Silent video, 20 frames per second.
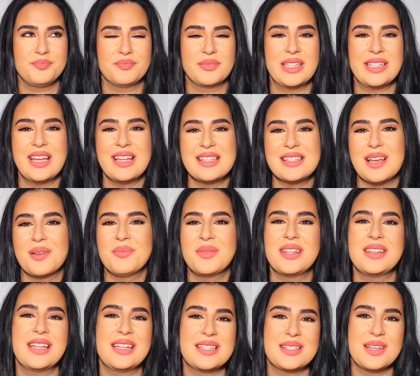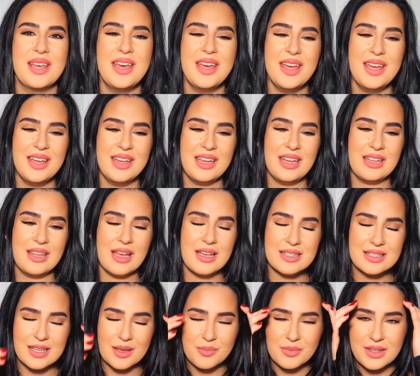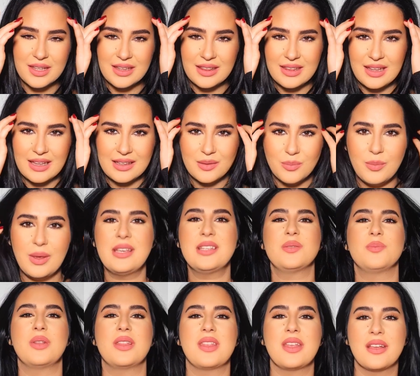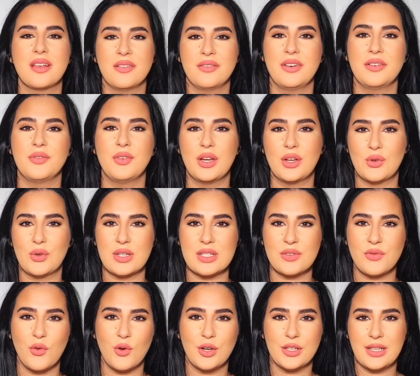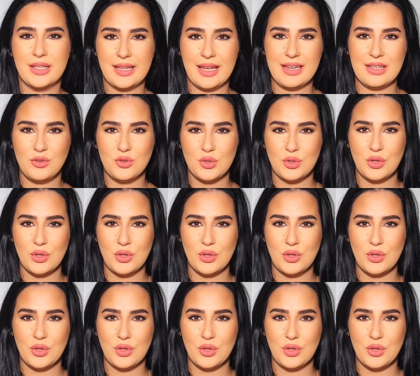it has something that makes me think of a fragrance for the night,